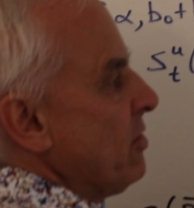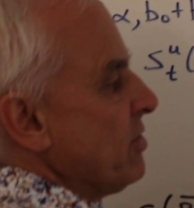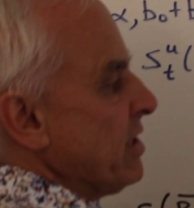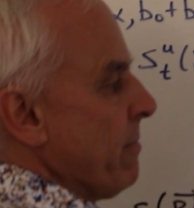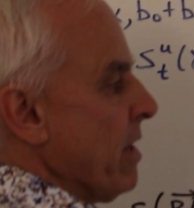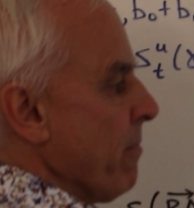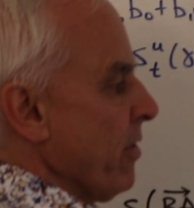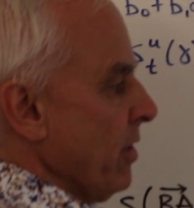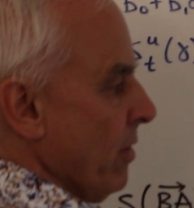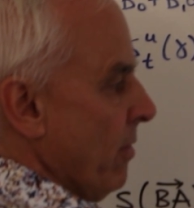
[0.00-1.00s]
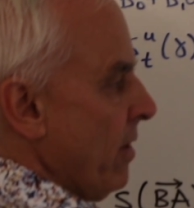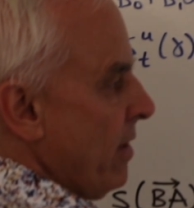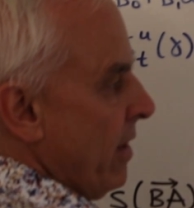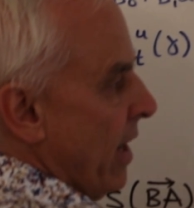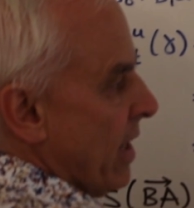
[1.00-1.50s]
to some number u,
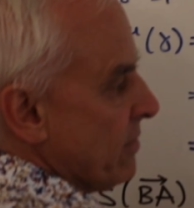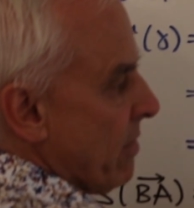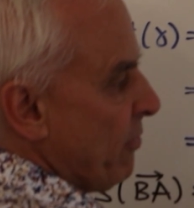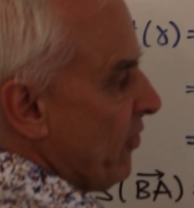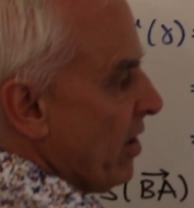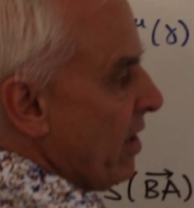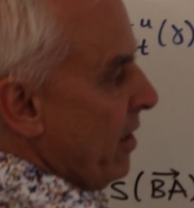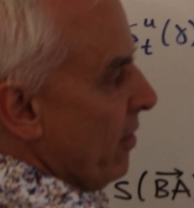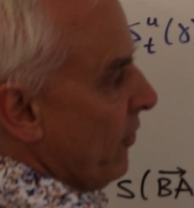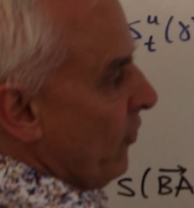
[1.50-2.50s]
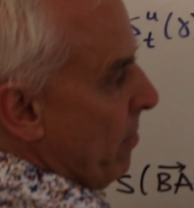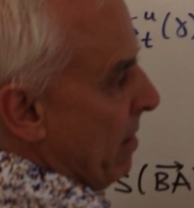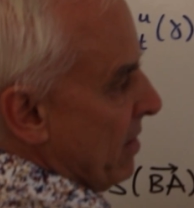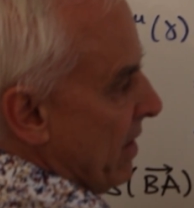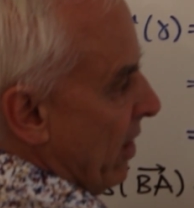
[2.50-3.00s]
as represented here. So
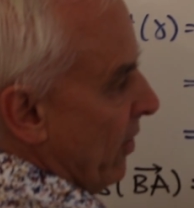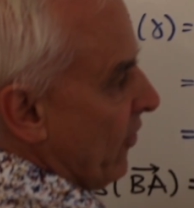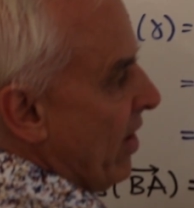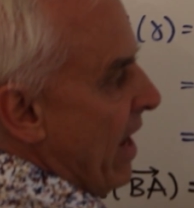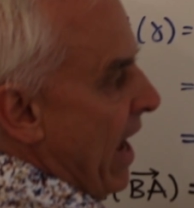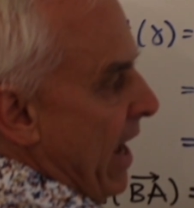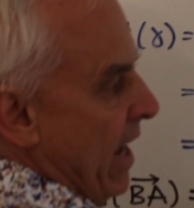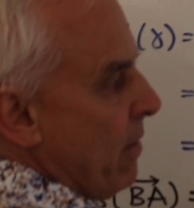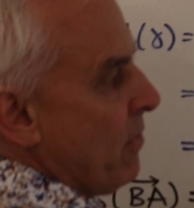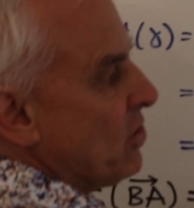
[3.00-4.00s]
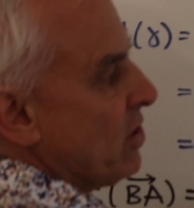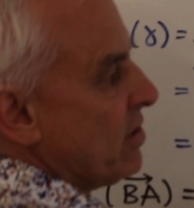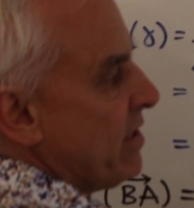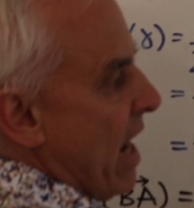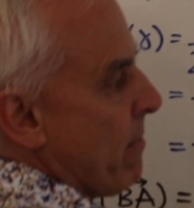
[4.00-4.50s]
maybe there's a, which is
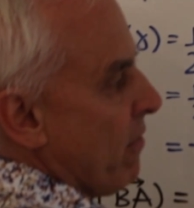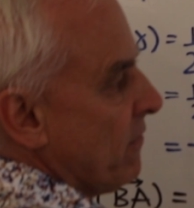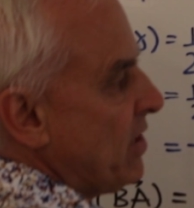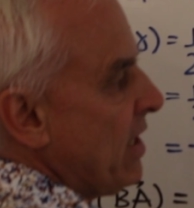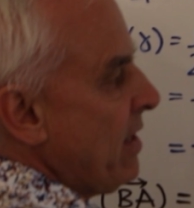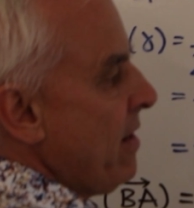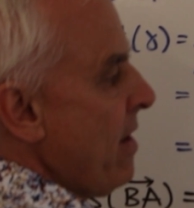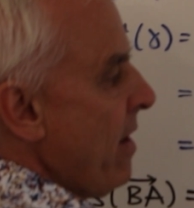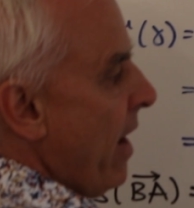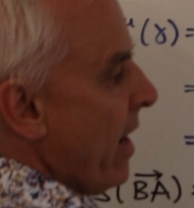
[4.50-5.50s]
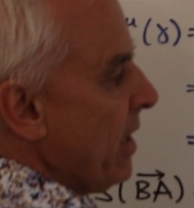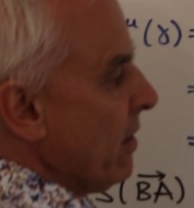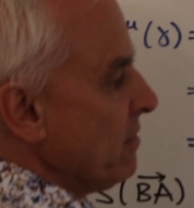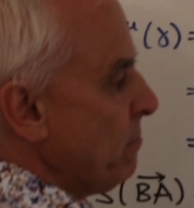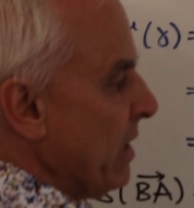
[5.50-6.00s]
gamma of t, and
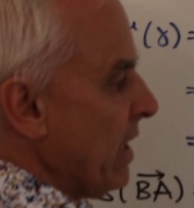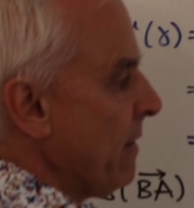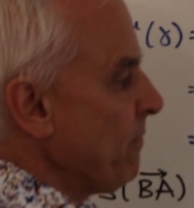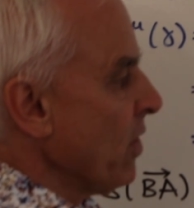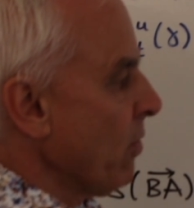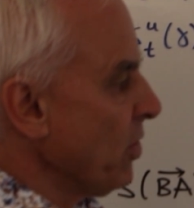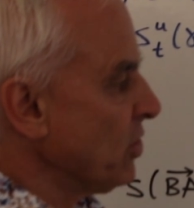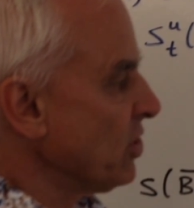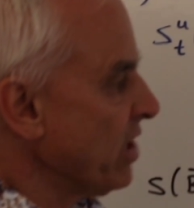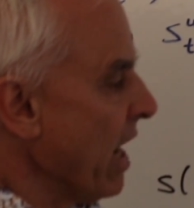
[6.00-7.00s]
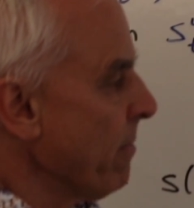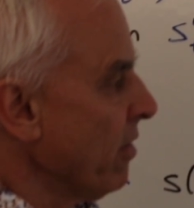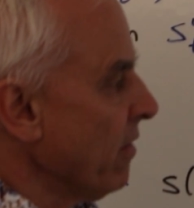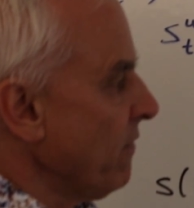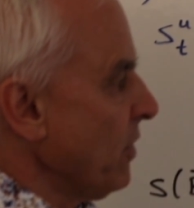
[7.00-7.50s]
here's b, which is gamma
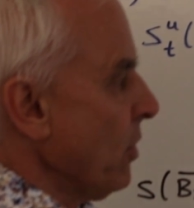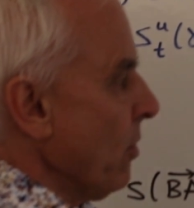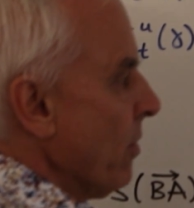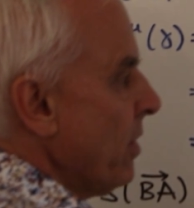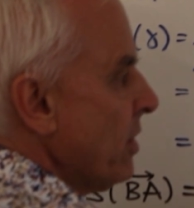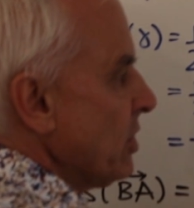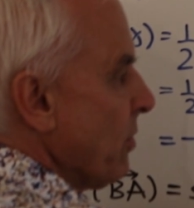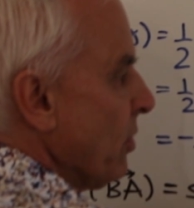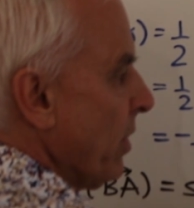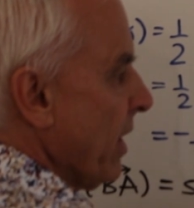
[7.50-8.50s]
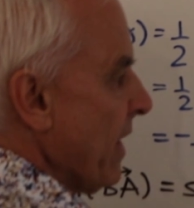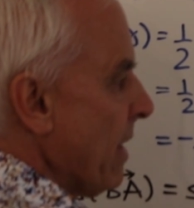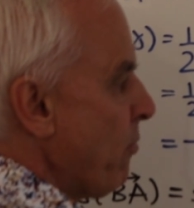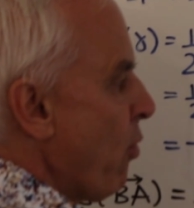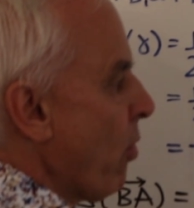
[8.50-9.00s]
of u. So we're looking at
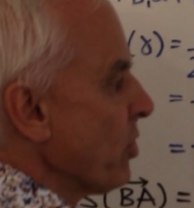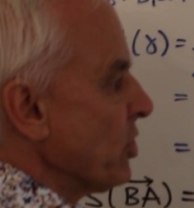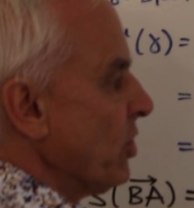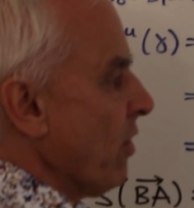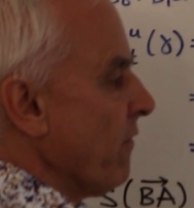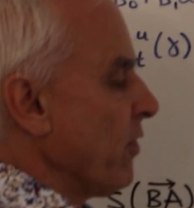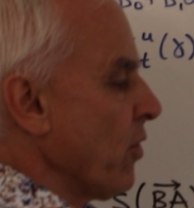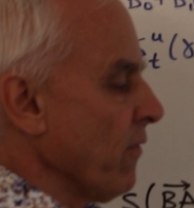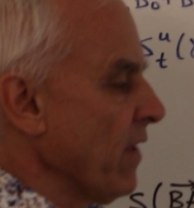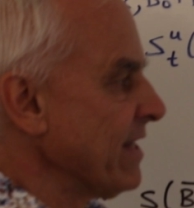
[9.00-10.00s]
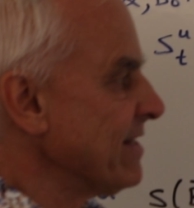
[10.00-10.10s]
that portion of the curve, that